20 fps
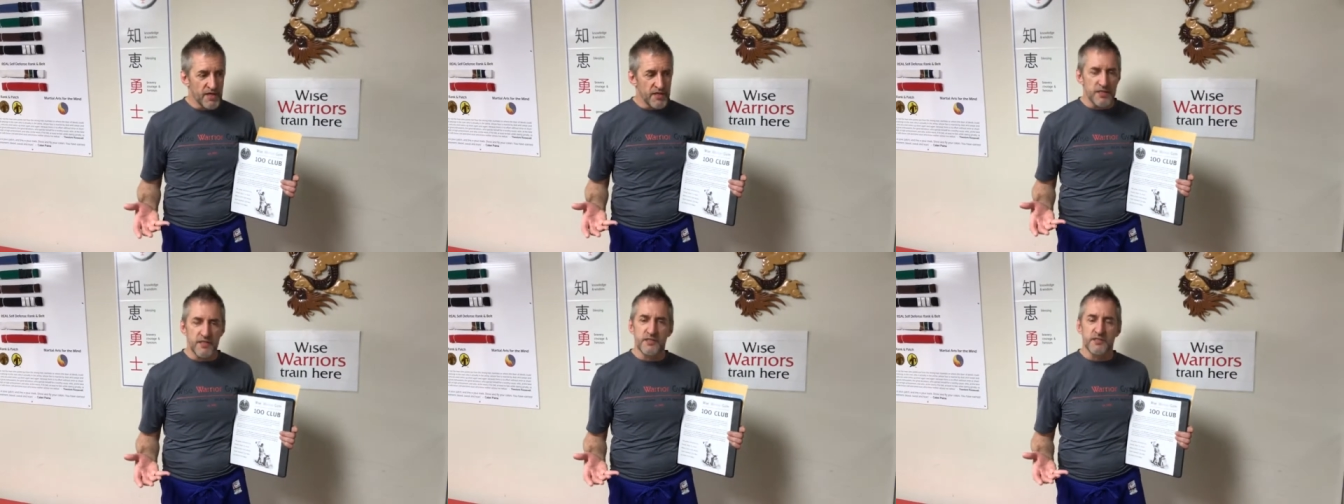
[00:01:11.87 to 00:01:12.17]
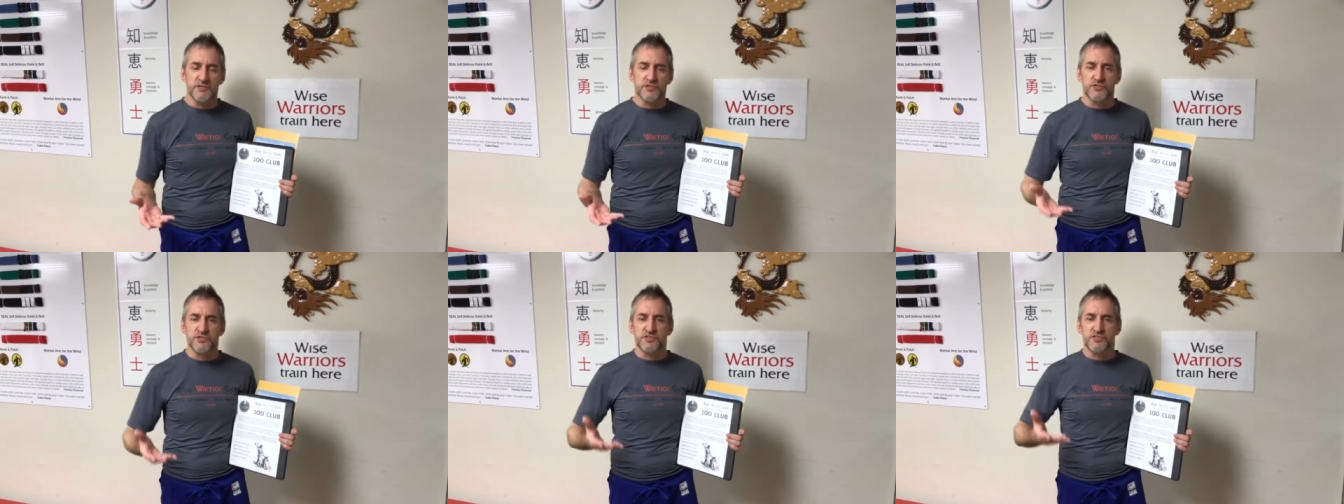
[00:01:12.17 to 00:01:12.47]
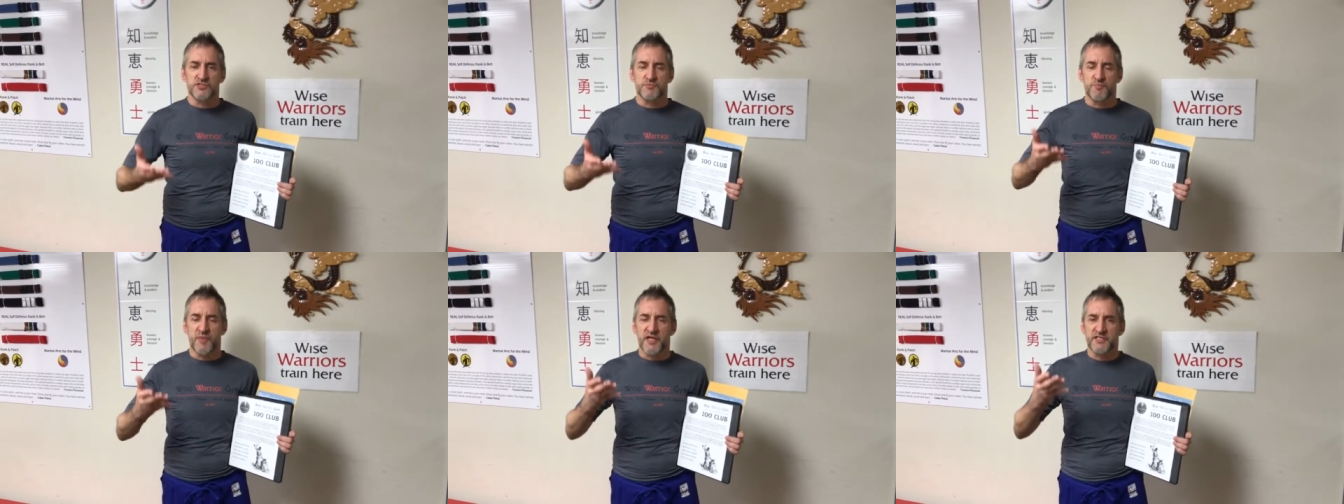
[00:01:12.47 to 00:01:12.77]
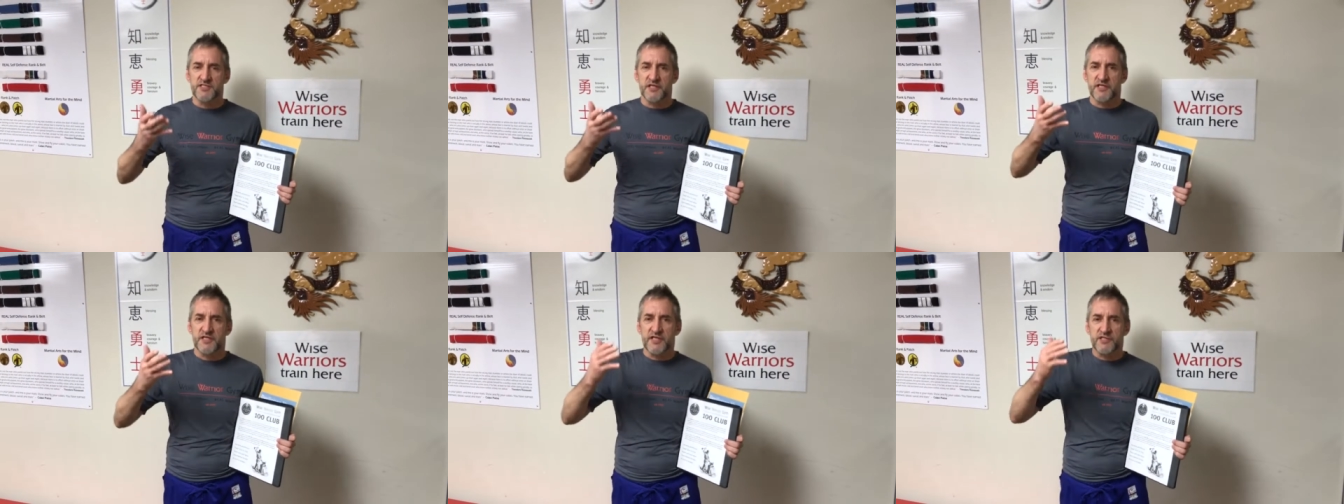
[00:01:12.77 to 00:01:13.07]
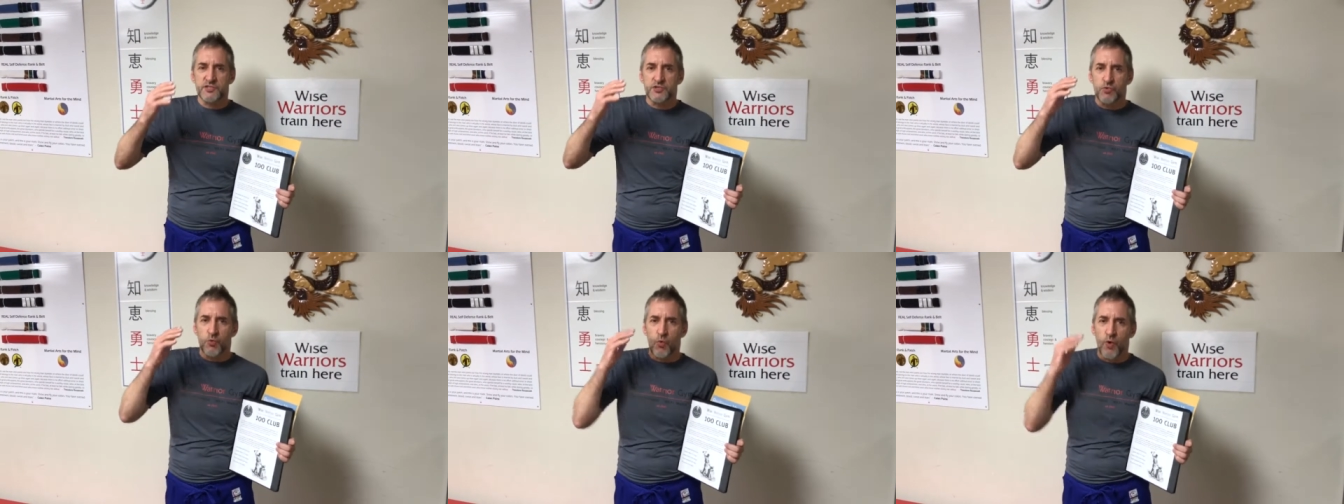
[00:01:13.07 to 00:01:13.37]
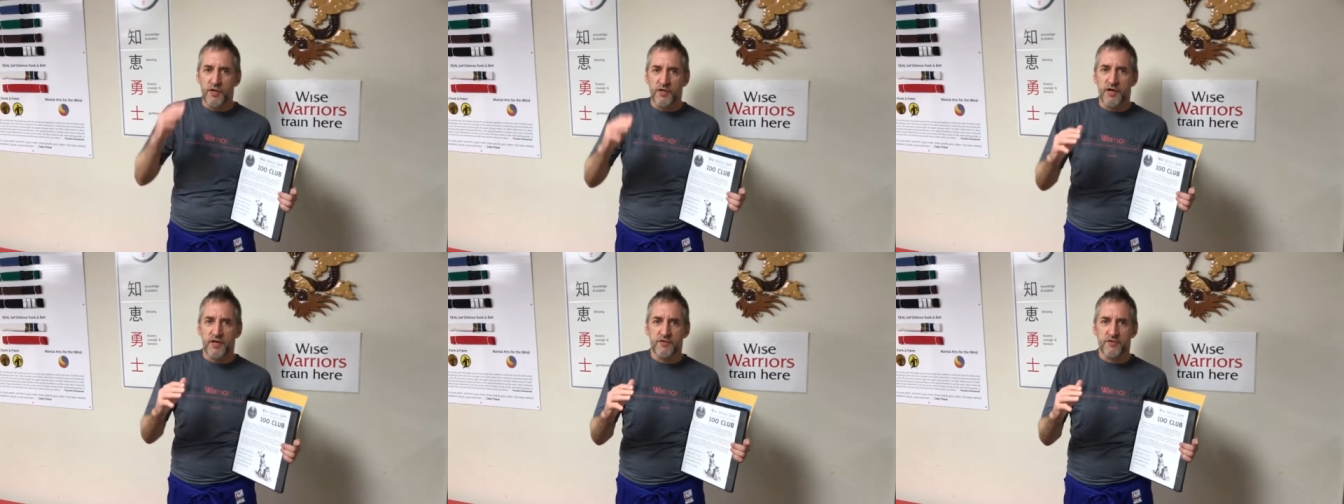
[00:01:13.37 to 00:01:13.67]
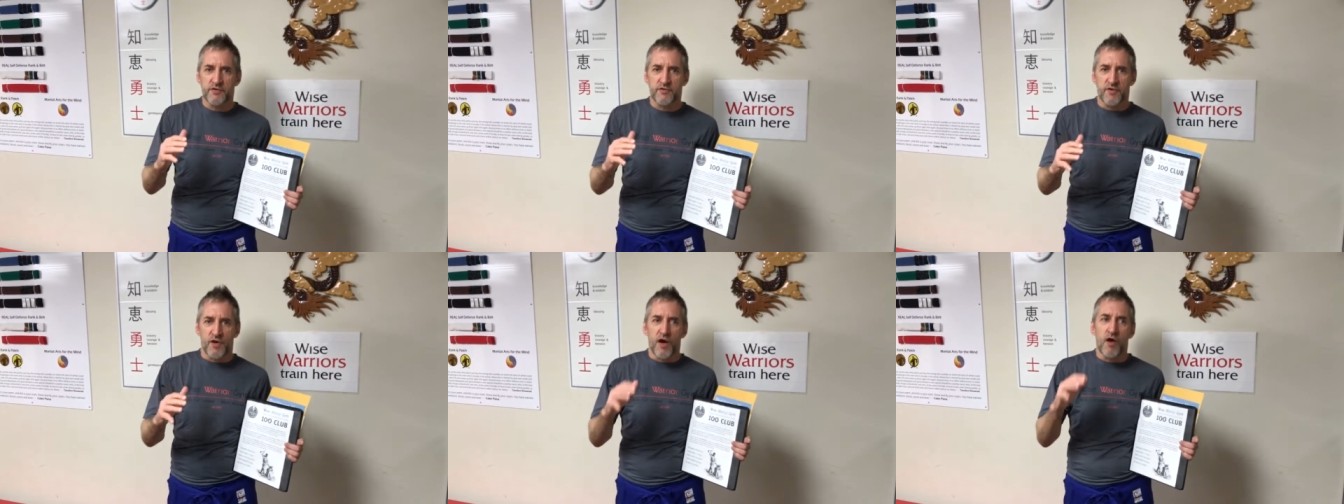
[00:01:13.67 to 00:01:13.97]
is basically get to
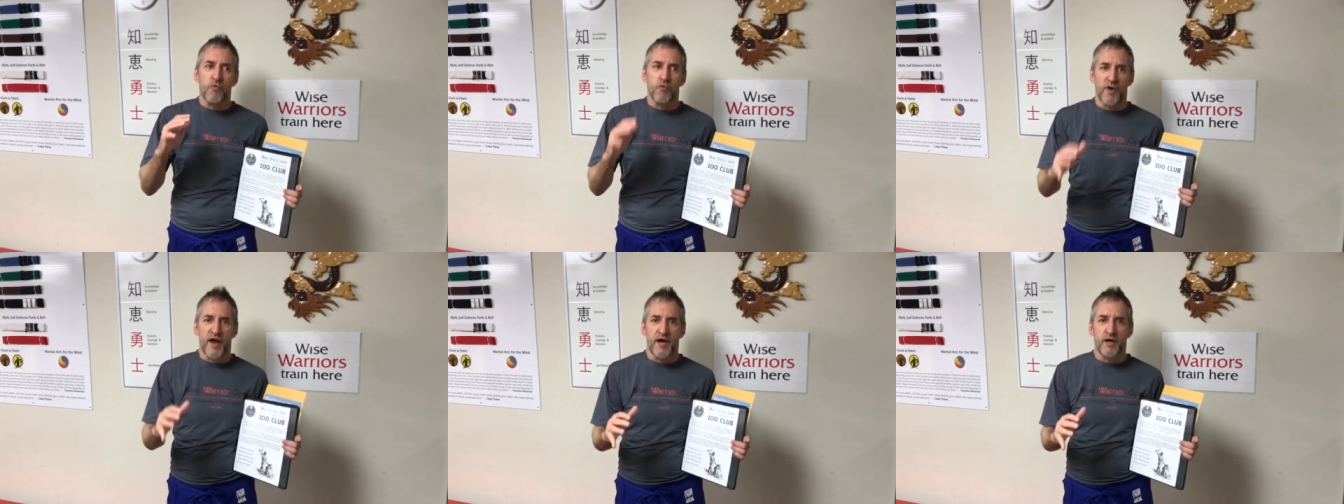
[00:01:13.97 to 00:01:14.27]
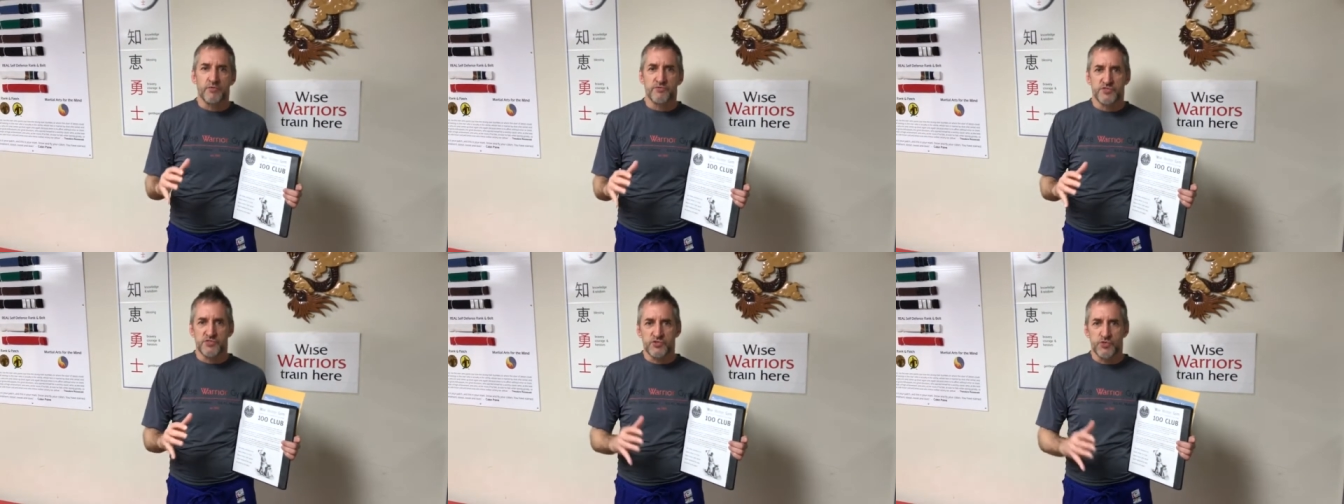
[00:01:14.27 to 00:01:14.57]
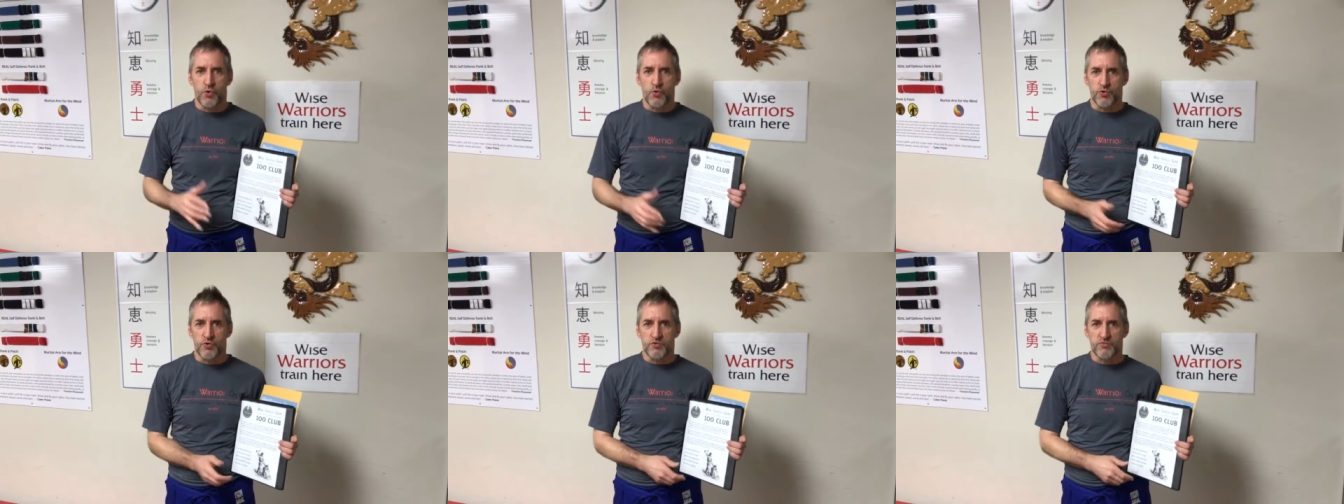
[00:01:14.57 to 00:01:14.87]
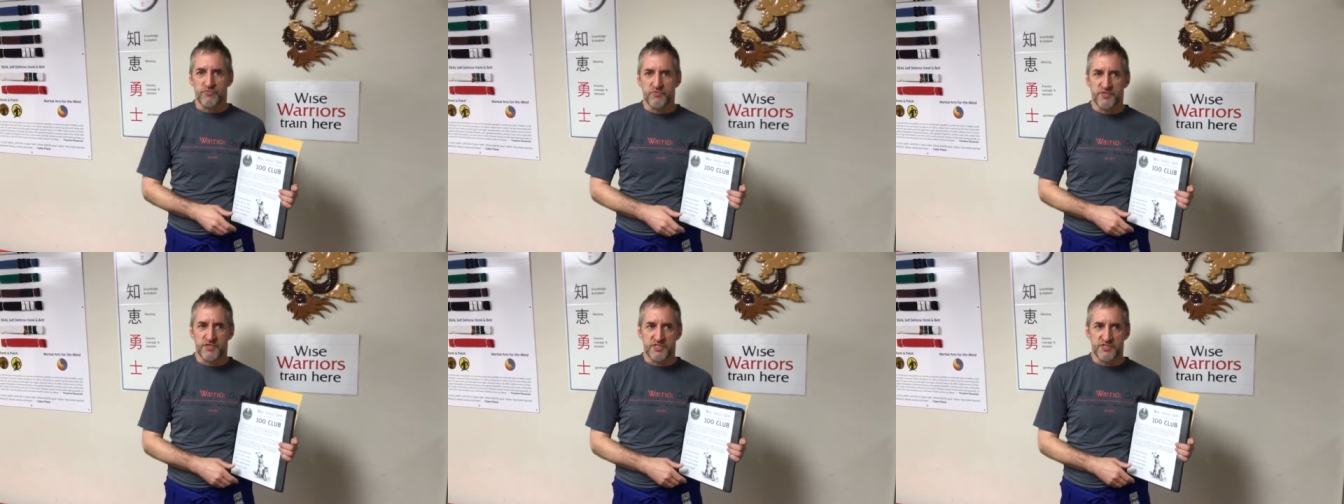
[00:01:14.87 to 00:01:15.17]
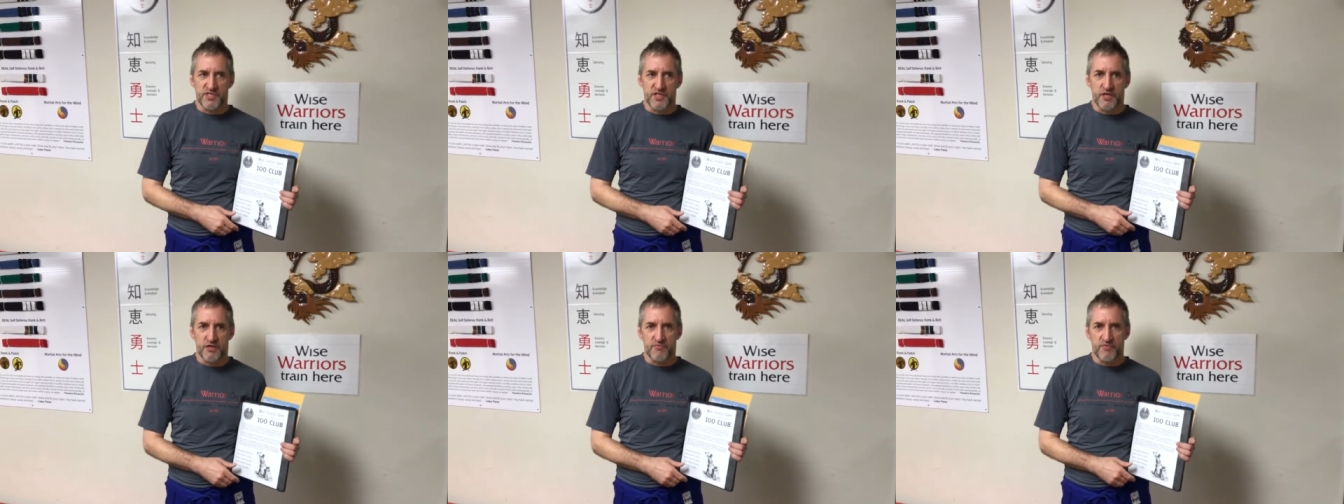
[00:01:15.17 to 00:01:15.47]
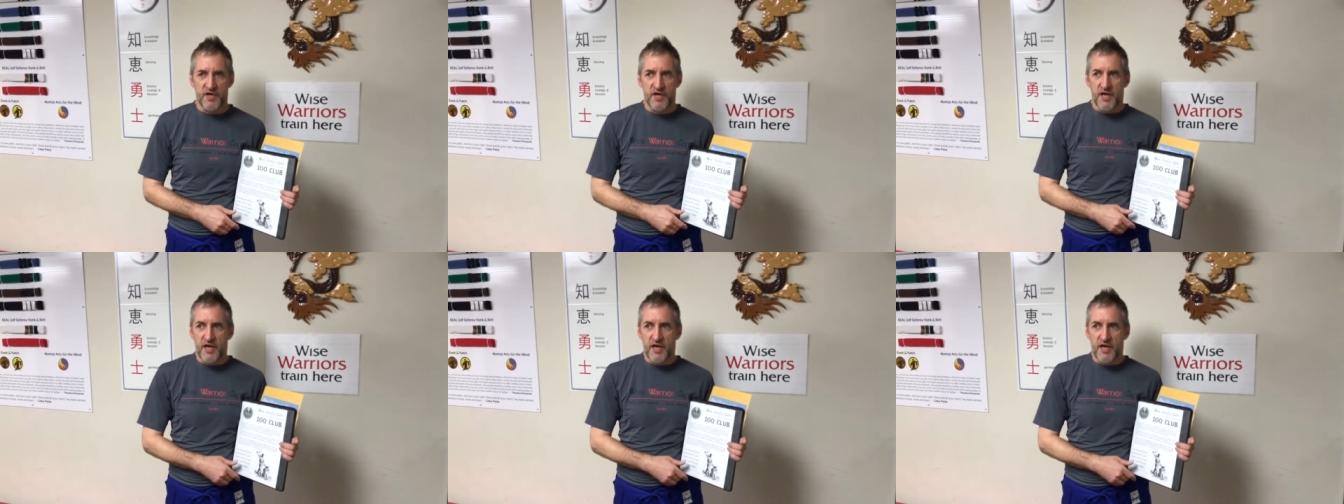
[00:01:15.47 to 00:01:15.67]
100 rounds total for yourself.